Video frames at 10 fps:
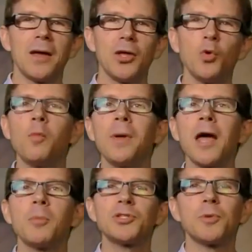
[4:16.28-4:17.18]
You will be
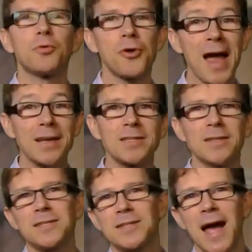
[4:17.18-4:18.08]
able to
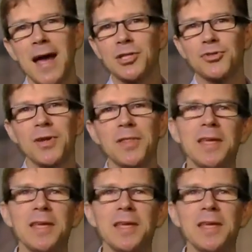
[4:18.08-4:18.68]
practice answering